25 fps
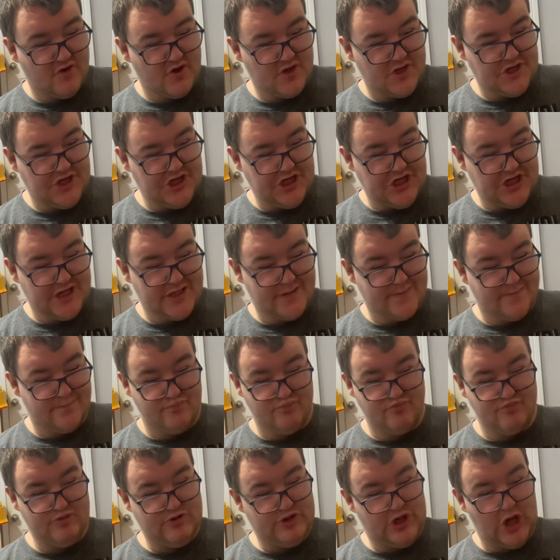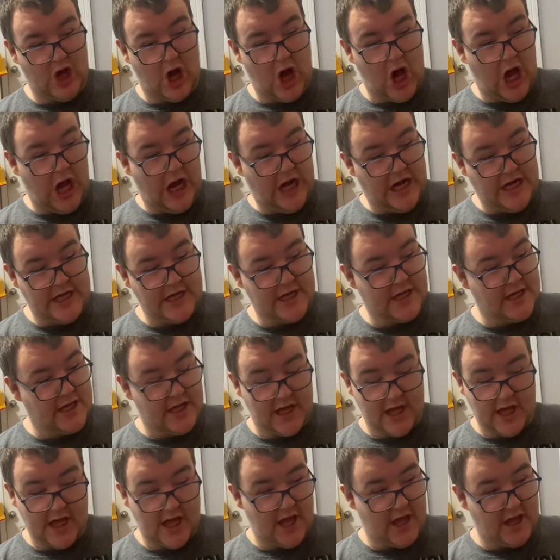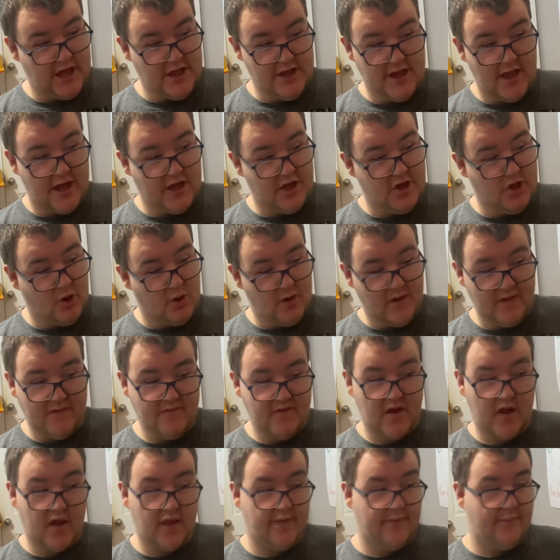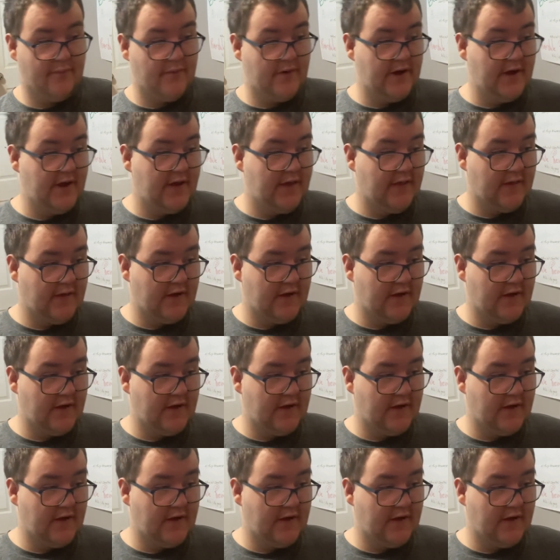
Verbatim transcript: She just died and they don't even explain it.